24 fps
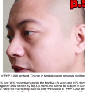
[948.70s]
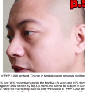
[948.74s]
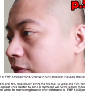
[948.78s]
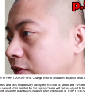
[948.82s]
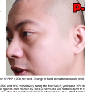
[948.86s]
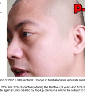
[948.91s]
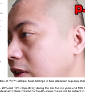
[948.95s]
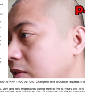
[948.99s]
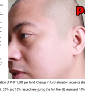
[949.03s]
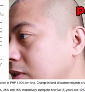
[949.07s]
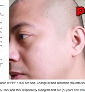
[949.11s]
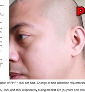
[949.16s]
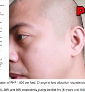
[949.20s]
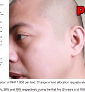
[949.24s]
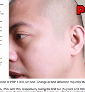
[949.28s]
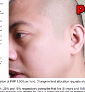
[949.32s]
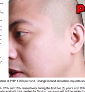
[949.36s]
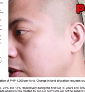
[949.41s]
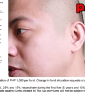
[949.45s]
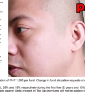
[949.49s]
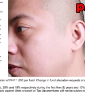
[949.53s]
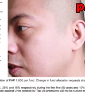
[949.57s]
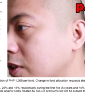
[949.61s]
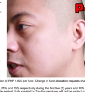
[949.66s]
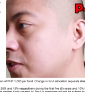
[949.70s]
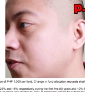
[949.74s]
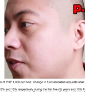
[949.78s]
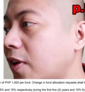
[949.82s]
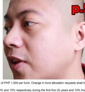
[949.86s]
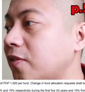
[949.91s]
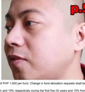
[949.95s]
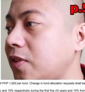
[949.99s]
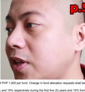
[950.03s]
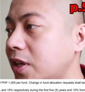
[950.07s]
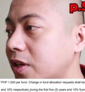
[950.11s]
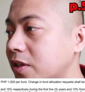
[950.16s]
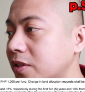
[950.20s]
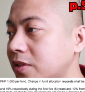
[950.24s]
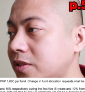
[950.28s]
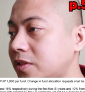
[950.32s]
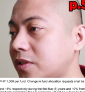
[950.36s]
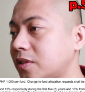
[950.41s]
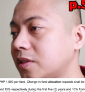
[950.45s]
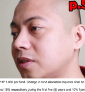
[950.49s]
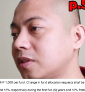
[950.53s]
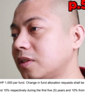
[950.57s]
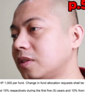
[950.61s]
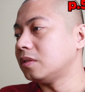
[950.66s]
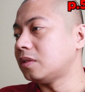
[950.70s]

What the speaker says: 15 respectively the first 5 years.